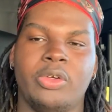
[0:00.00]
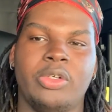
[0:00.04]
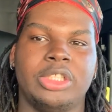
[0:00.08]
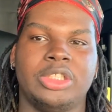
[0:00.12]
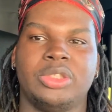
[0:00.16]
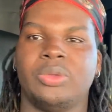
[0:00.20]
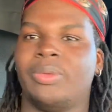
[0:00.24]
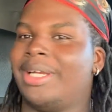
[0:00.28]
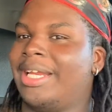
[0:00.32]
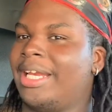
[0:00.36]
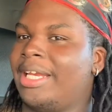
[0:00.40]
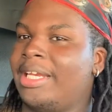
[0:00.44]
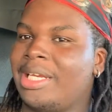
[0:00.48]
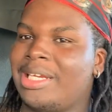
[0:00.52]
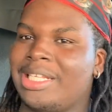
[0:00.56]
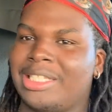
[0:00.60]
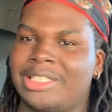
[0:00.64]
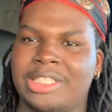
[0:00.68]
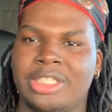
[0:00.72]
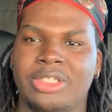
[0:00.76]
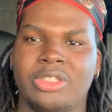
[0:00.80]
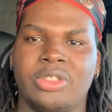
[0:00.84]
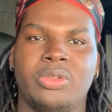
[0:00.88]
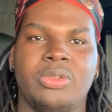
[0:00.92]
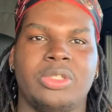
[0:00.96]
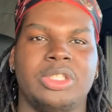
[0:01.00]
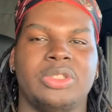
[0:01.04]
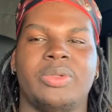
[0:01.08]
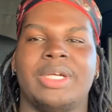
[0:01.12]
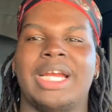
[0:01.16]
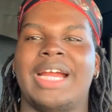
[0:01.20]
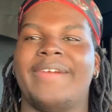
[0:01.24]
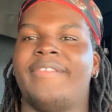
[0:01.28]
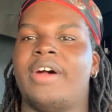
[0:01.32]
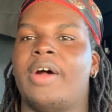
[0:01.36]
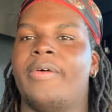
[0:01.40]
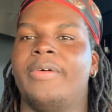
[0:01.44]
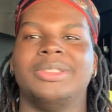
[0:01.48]
This is what I needed to do. This is what
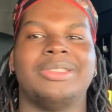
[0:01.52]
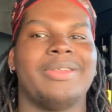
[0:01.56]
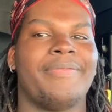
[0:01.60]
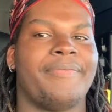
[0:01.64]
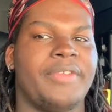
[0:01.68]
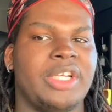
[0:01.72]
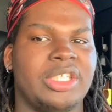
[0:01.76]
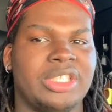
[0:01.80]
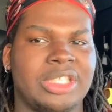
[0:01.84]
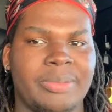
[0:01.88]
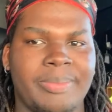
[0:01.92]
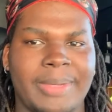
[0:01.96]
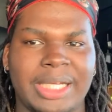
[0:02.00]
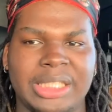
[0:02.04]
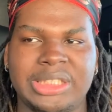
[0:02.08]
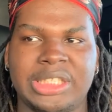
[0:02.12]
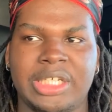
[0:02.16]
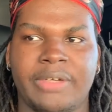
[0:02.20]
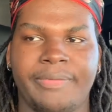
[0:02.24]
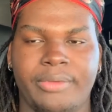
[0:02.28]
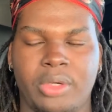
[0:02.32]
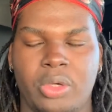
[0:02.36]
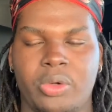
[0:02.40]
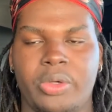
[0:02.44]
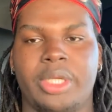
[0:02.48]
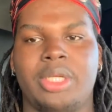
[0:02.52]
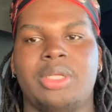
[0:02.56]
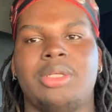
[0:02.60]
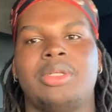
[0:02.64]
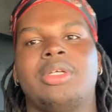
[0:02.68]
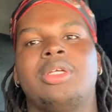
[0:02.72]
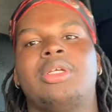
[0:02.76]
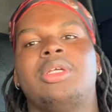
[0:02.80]
I've always envisioned myself doing.